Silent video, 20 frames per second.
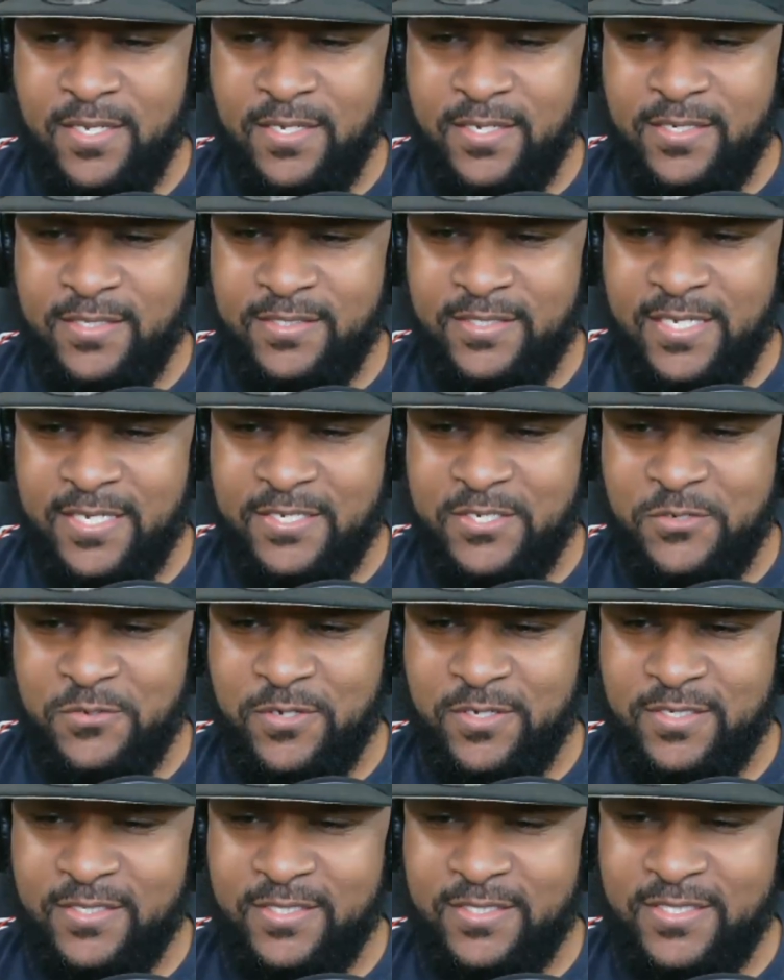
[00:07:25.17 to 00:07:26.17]
He said,
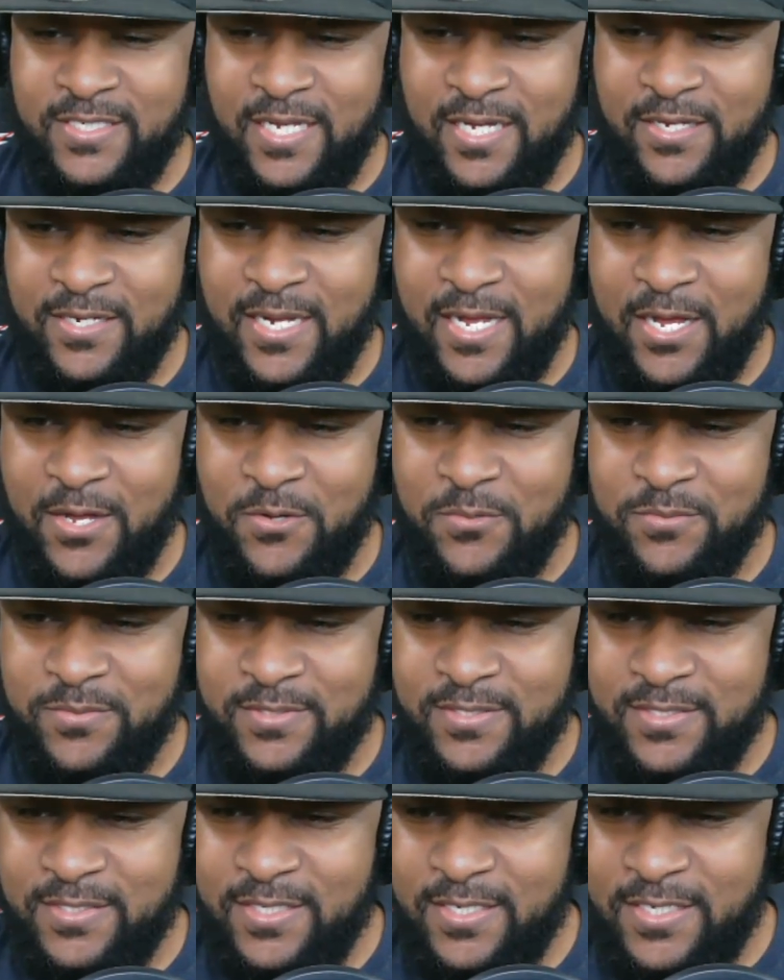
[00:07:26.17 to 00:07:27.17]
do a shout out.
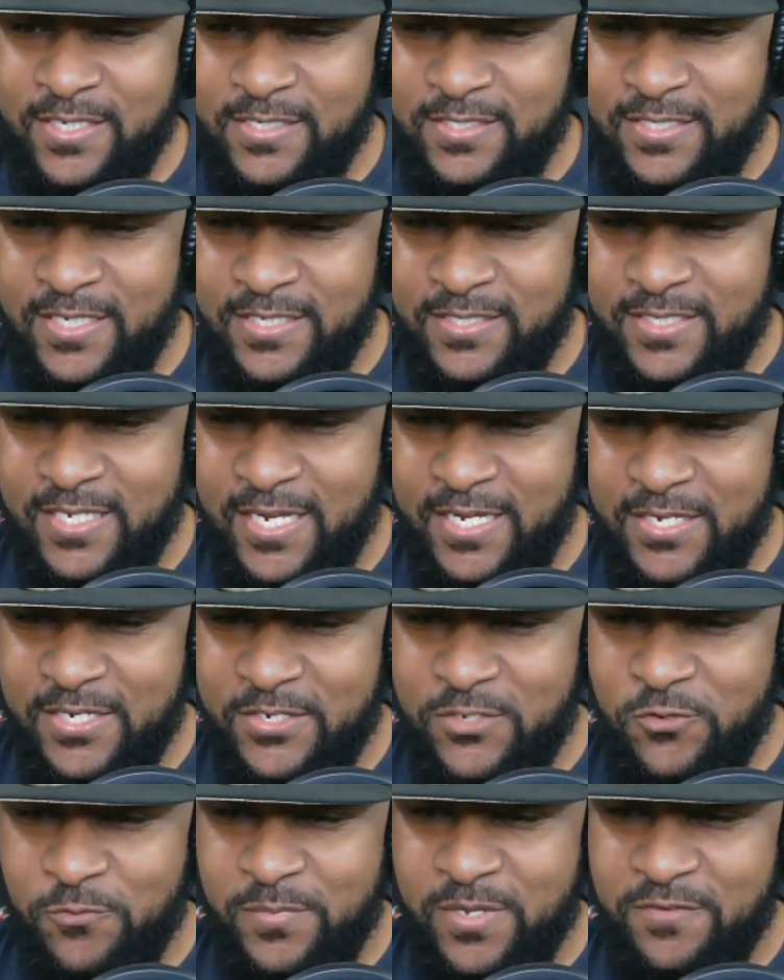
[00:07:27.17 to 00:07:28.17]
He said, can you
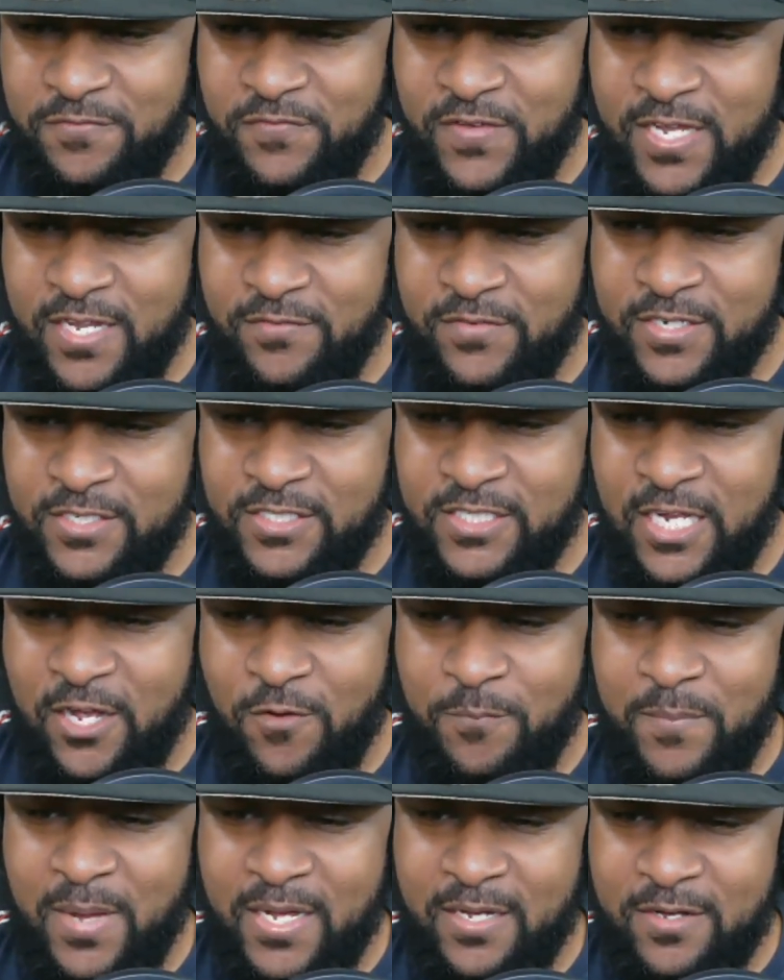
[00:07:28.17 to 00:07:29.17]
do me a favor and
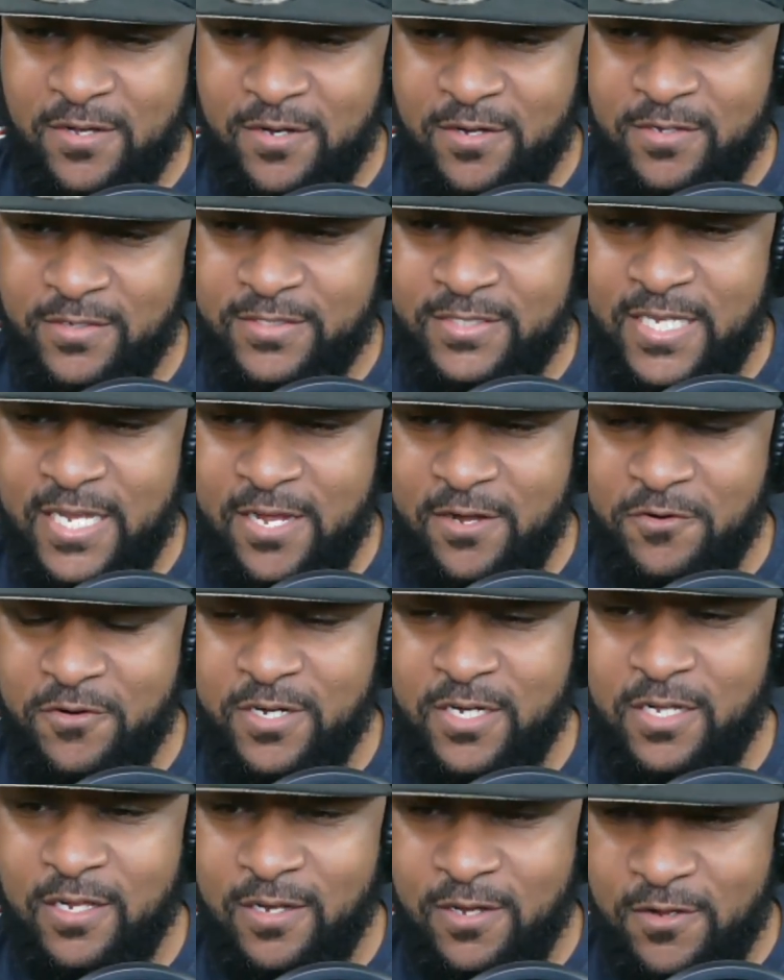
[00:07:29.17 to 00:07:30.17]
shout my girl Tara
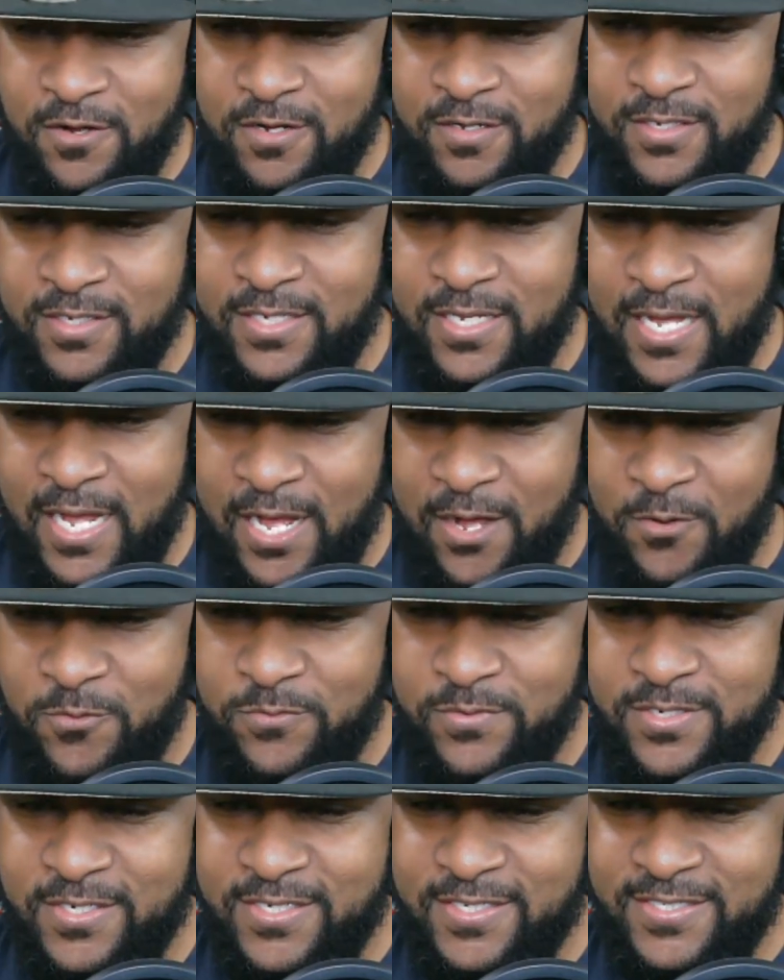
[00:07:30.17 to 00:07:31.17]
Clark
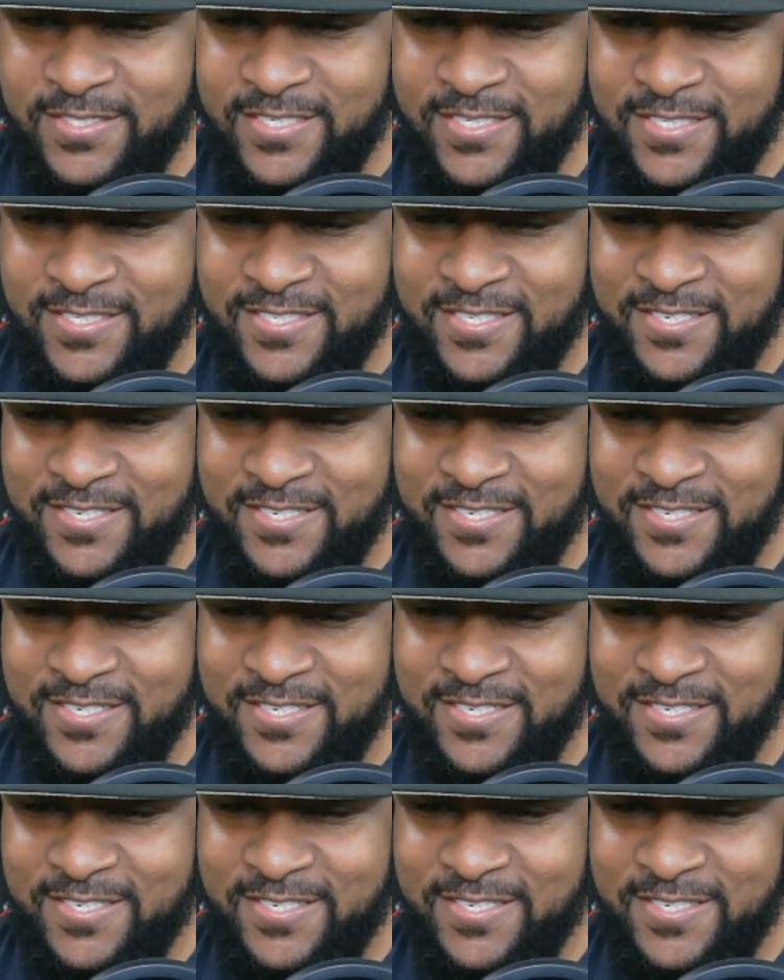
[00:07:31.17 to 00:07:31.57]
out She's a